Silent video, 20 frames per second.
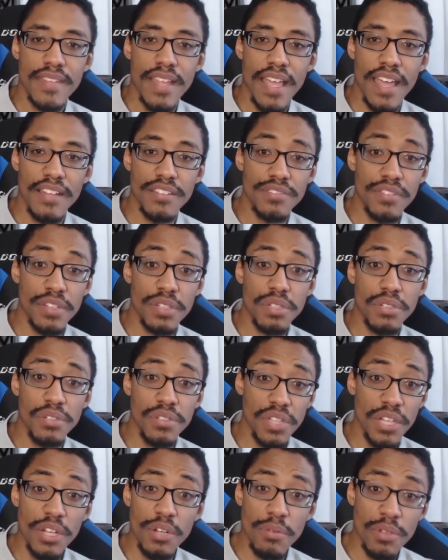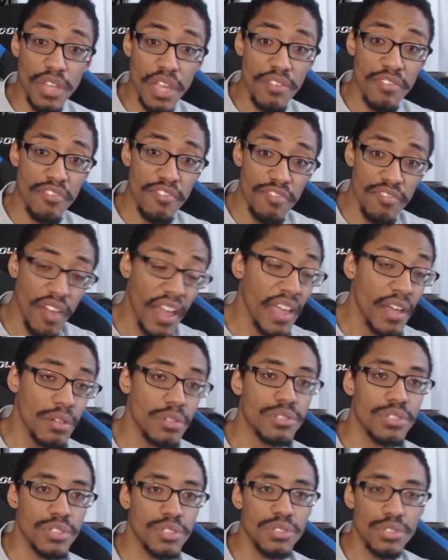And it's very clear what they
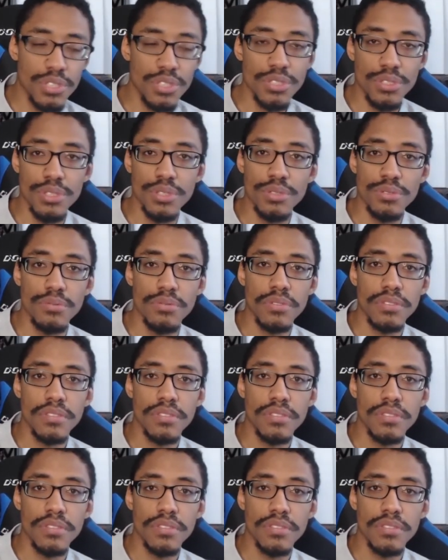failed to do.